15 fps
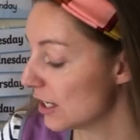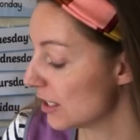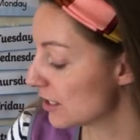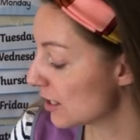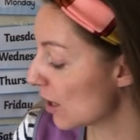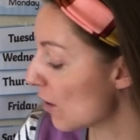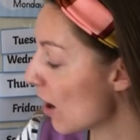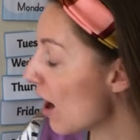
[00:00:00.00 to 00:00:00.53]

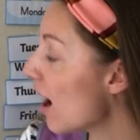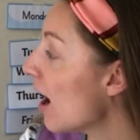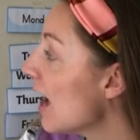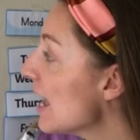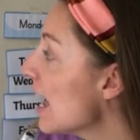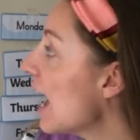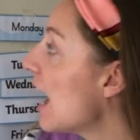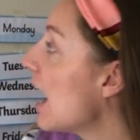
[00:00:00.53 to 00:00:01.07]
So
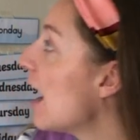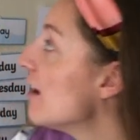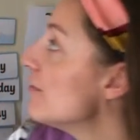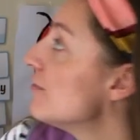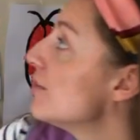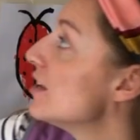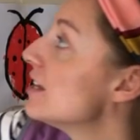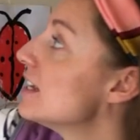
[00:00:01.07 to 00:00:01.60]
I have
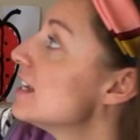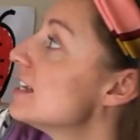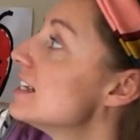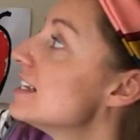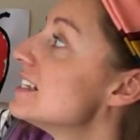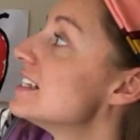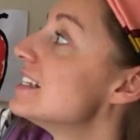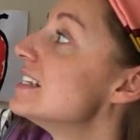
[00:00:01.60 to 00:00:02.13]

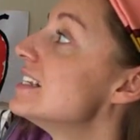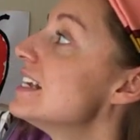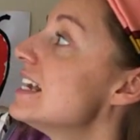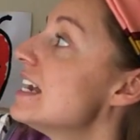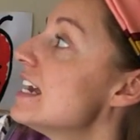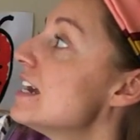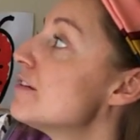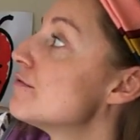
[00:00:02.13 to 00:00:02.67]

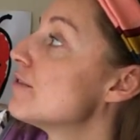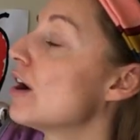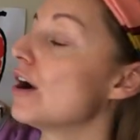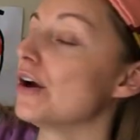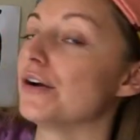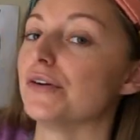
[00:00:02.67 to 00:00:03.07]
zero.